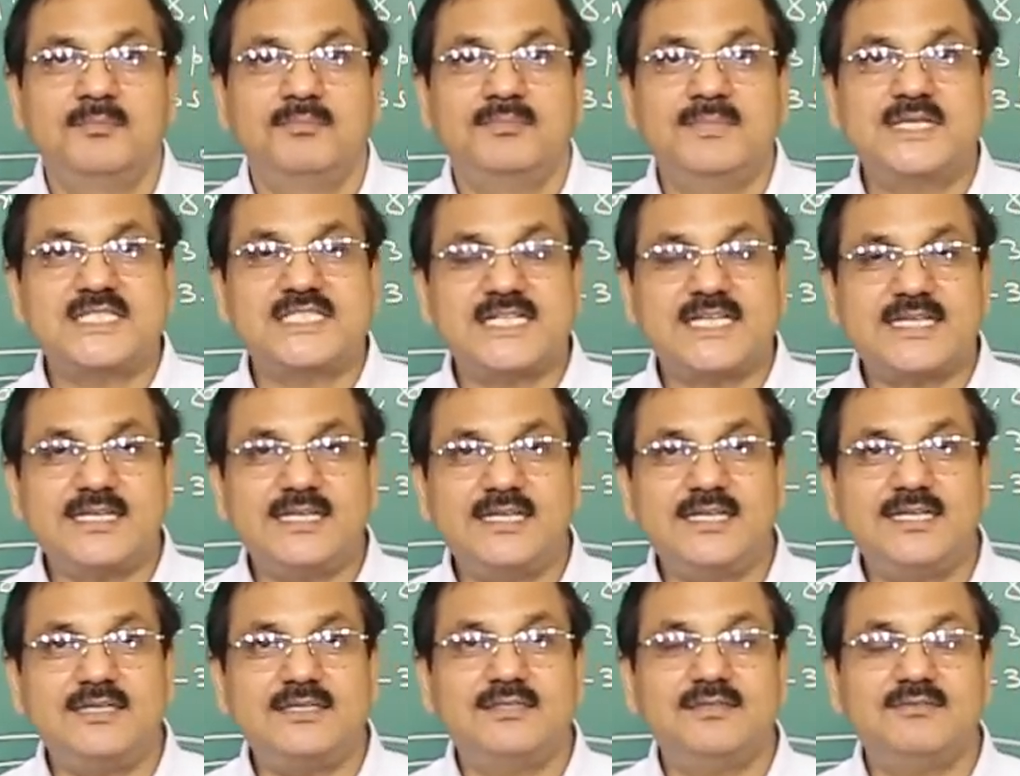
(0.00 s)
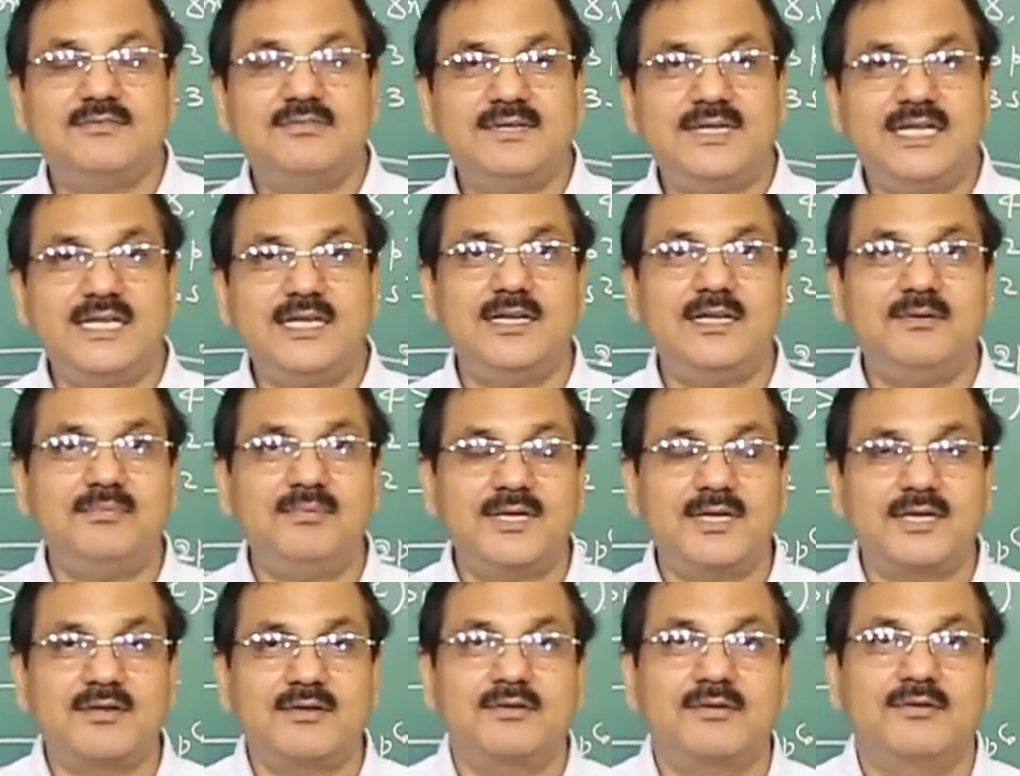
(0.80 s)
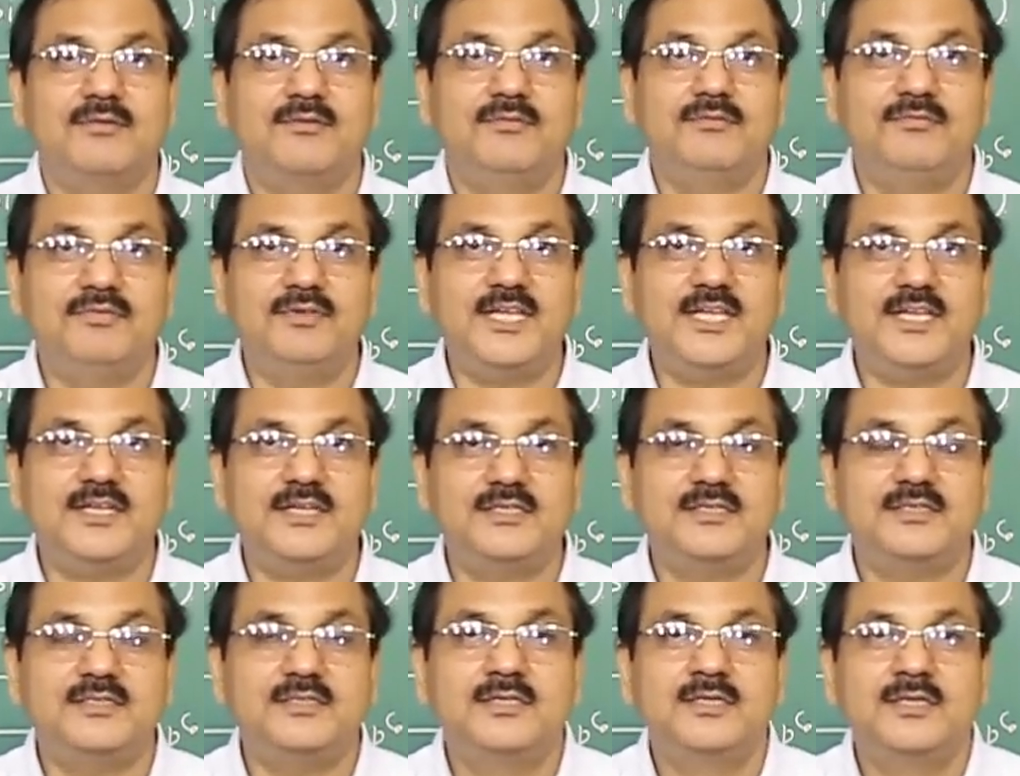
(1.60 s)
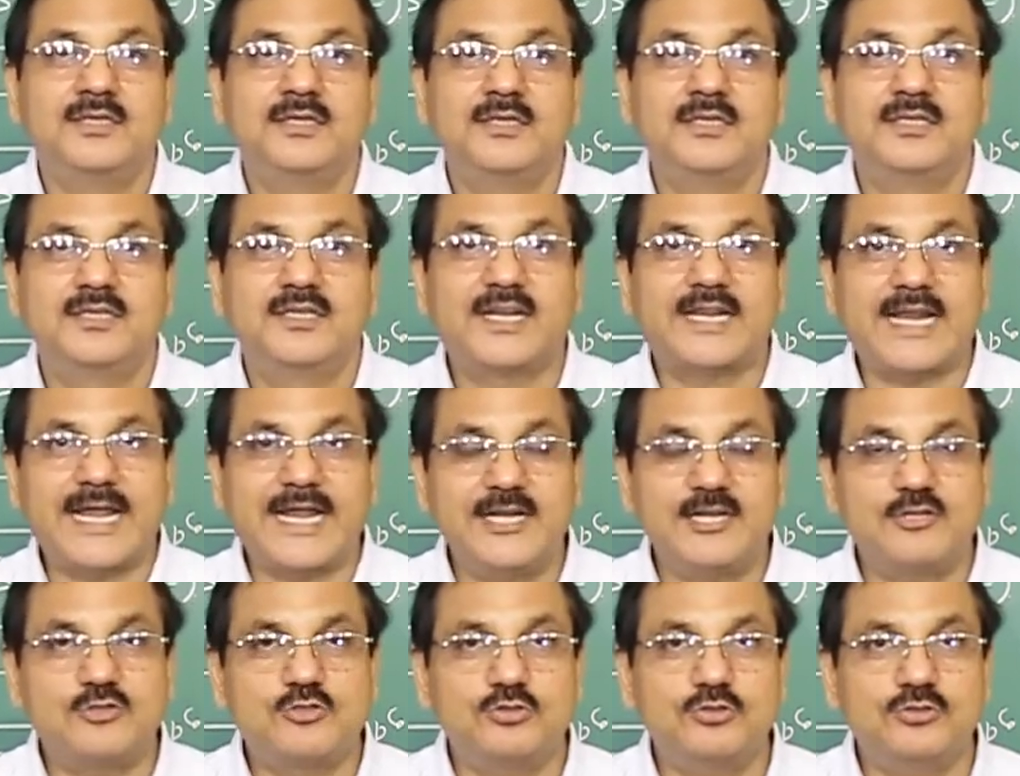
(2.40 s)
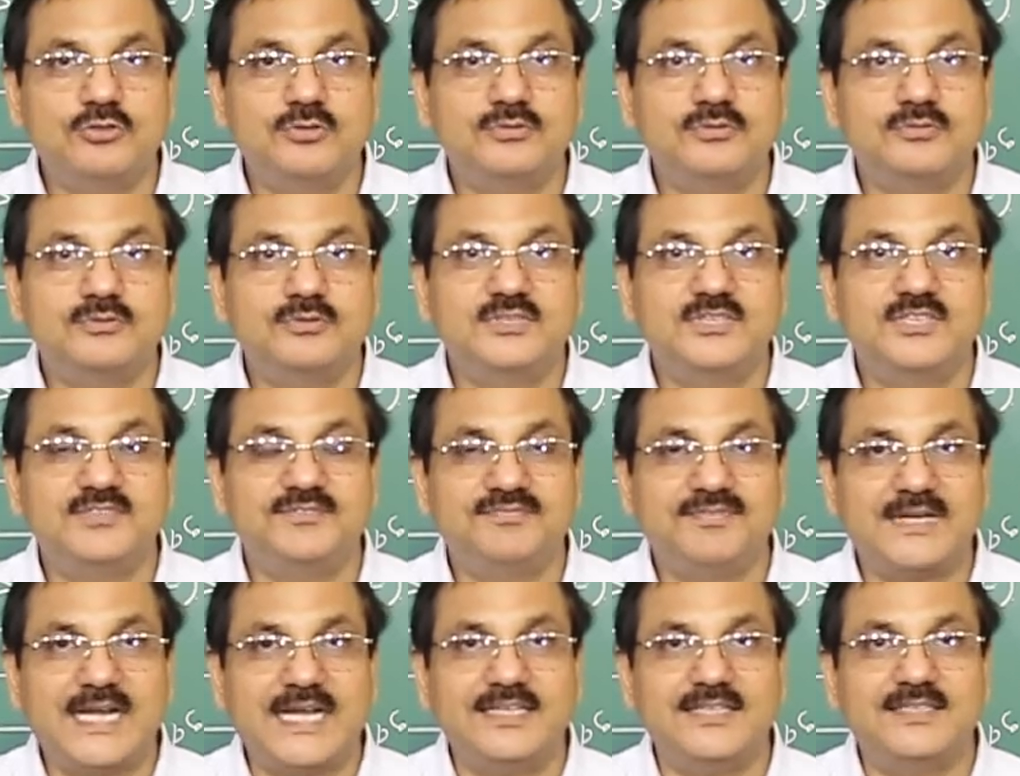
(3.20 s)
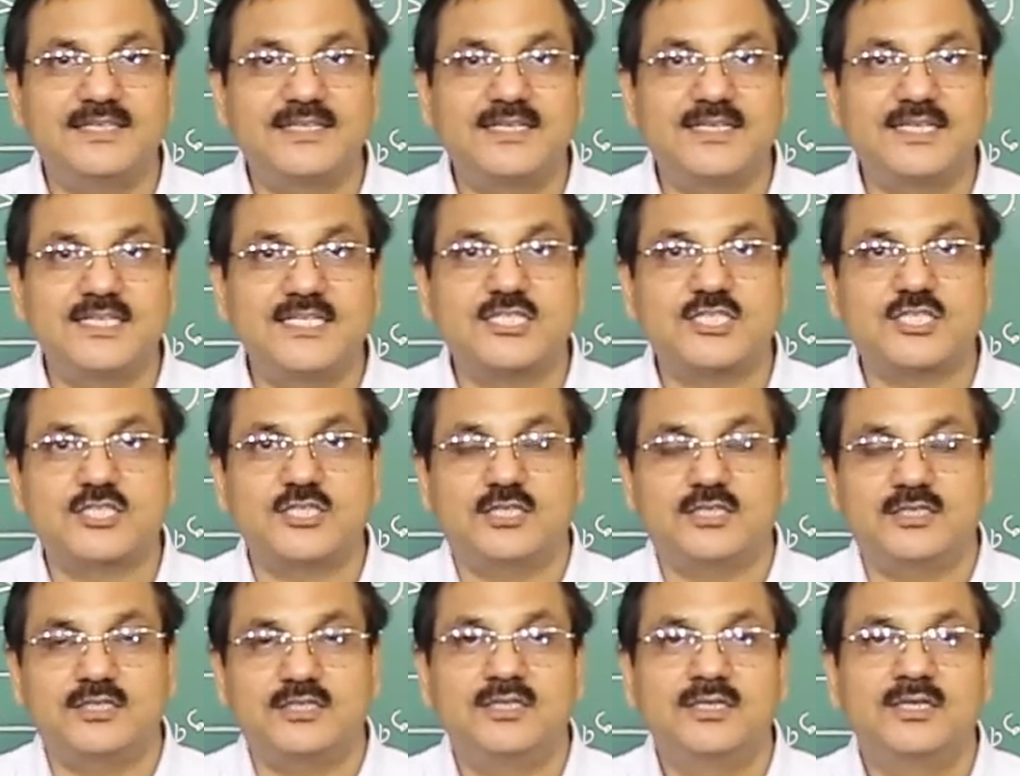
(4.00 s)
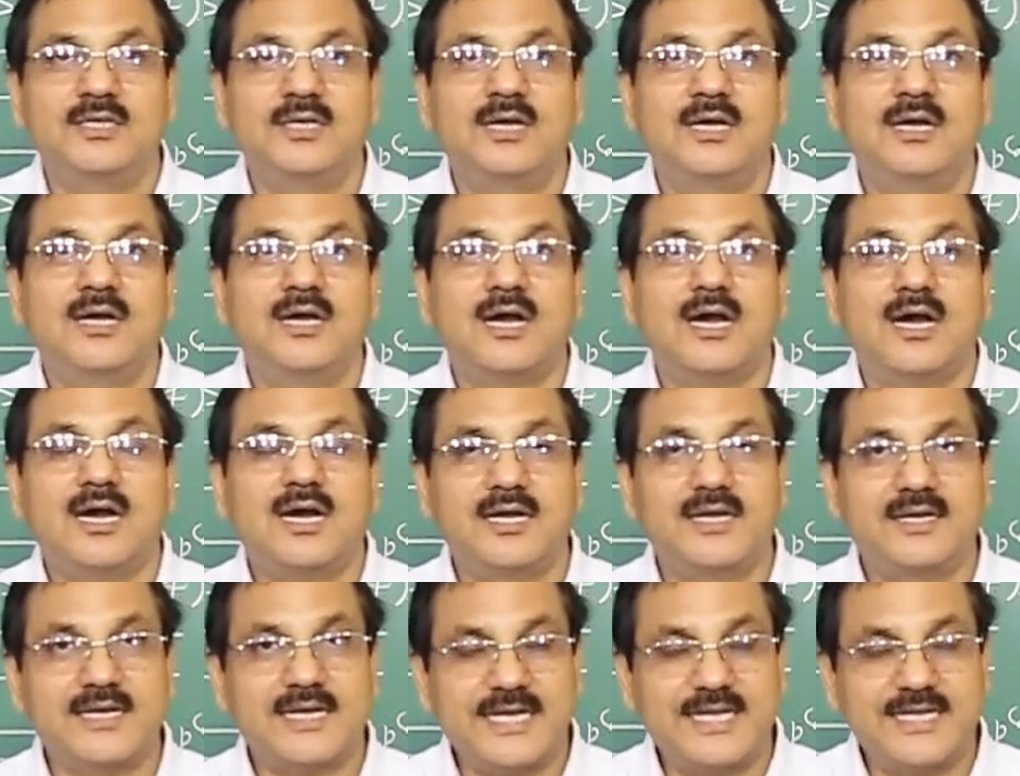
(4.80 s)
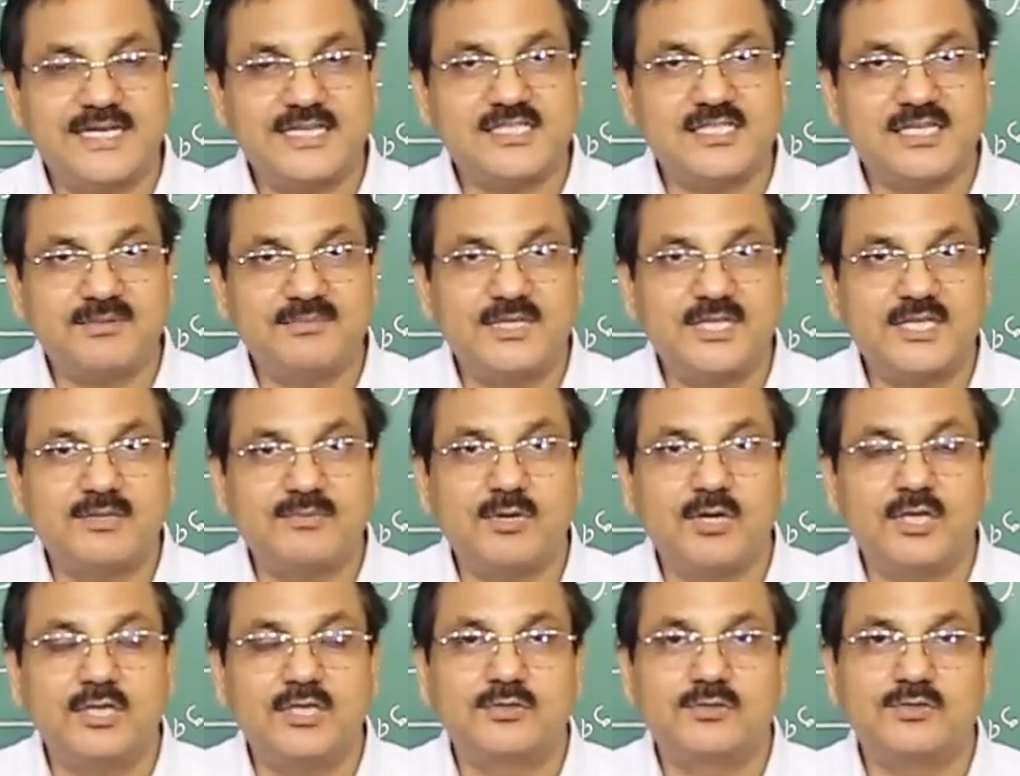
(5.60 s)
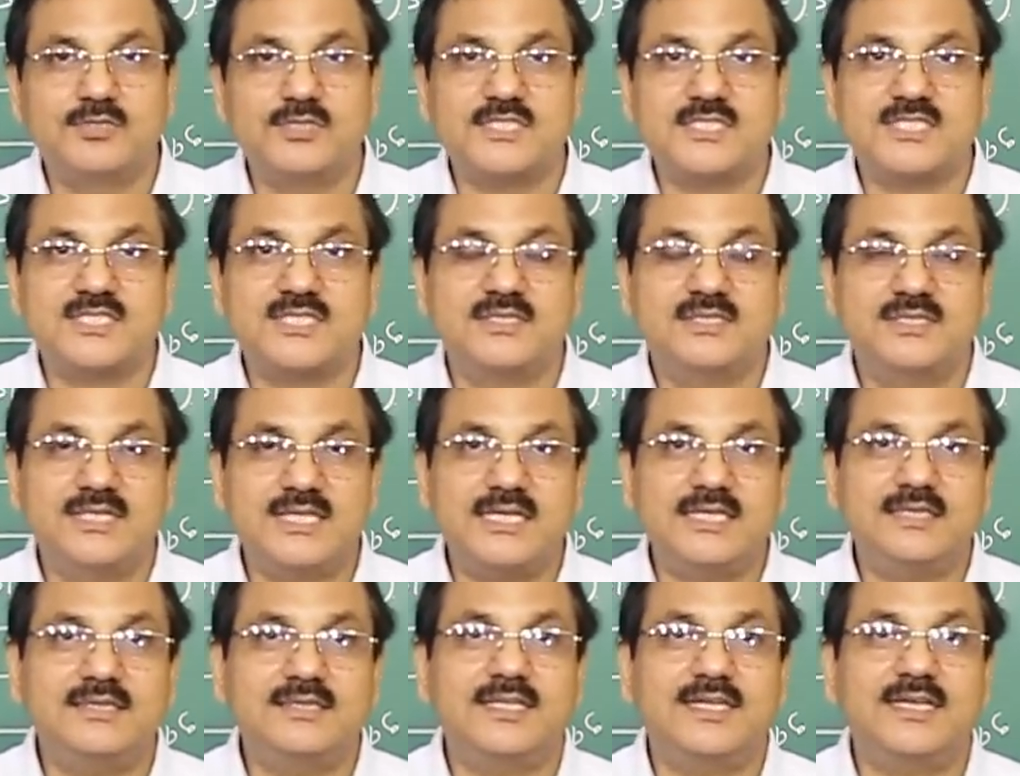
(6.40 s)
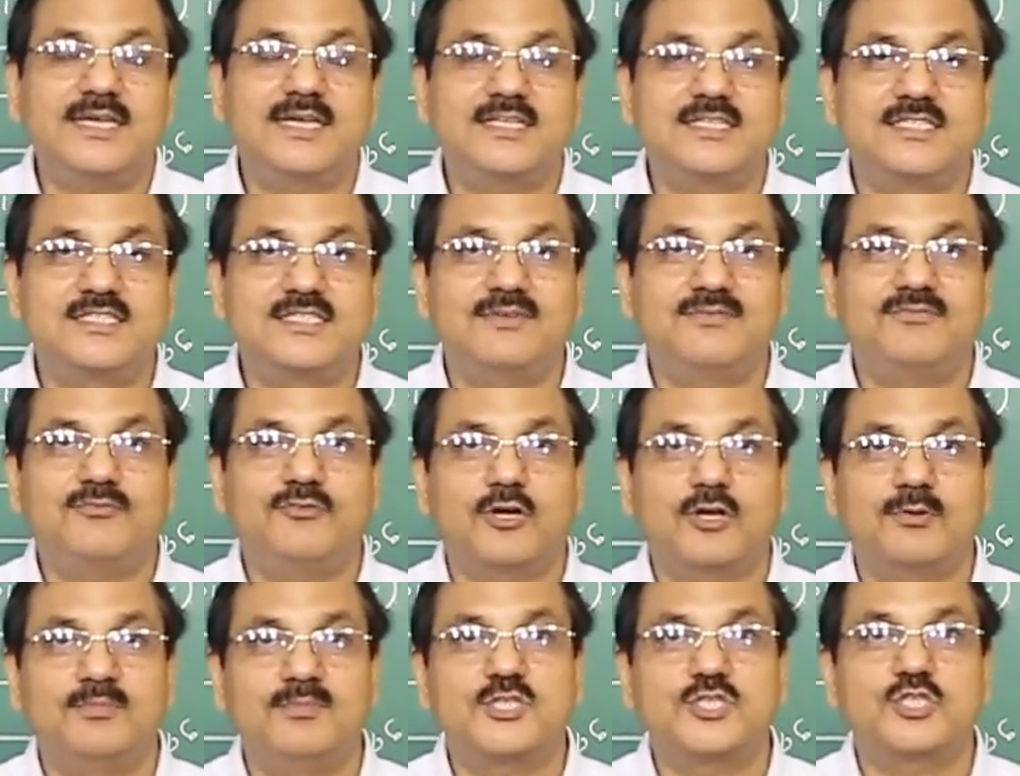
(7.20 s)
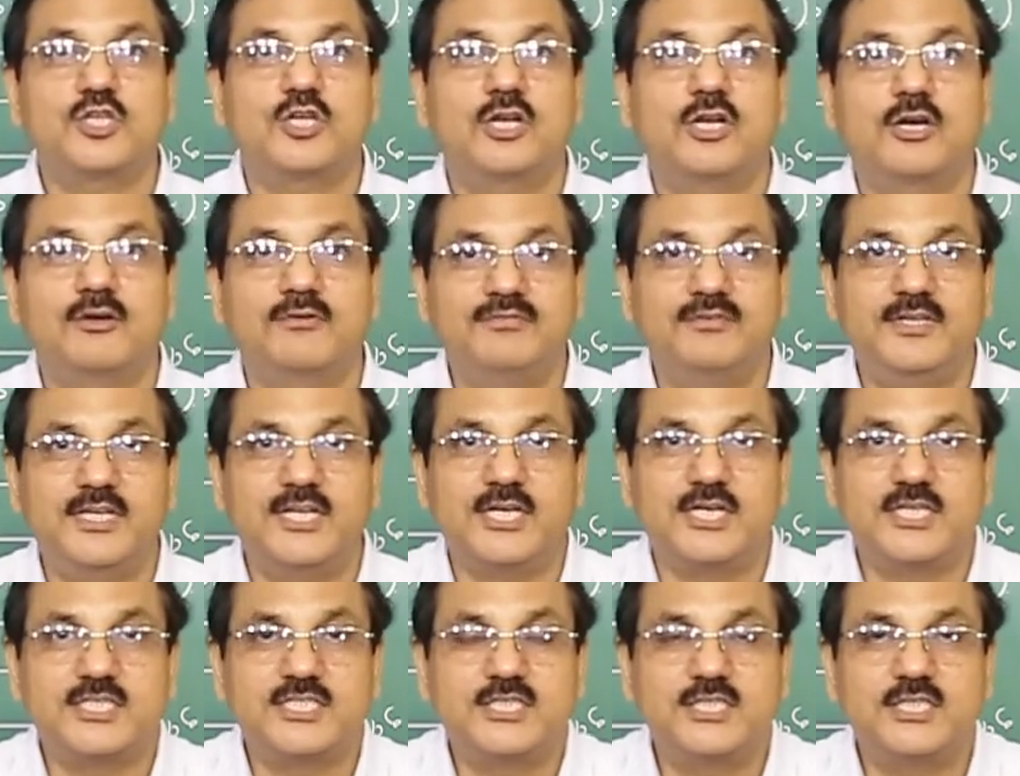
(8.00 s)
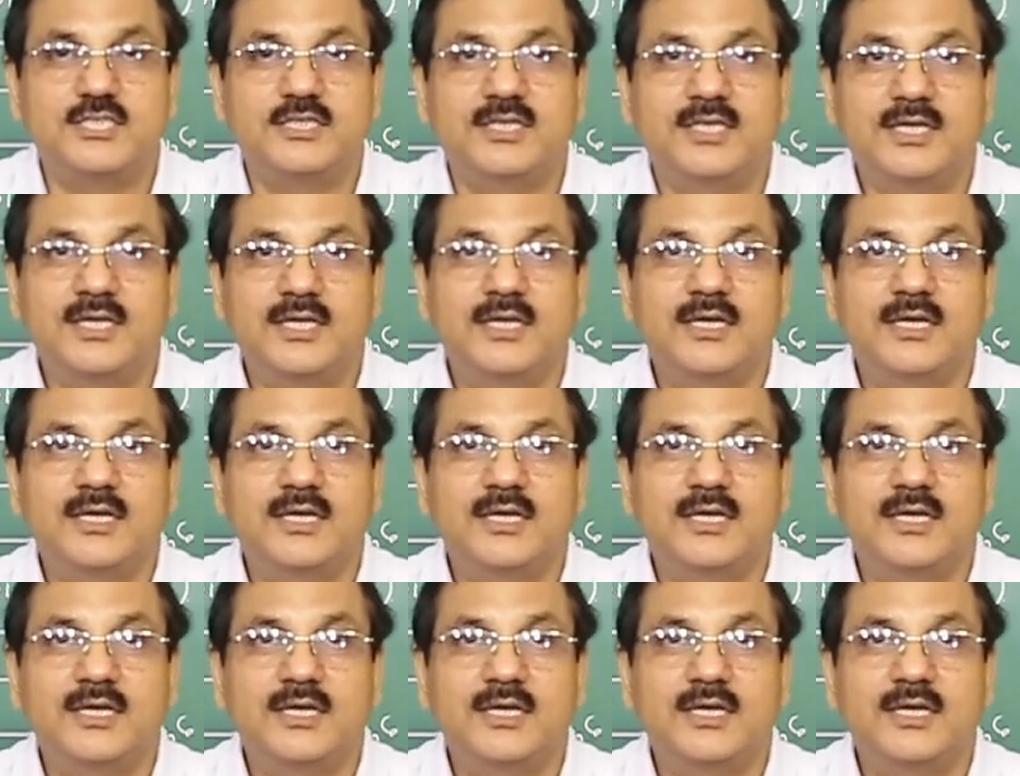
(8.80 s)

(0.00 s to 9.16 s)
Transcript: Basically, whenever we try to define the crystal or diatomic molecules, then there is a formation of energy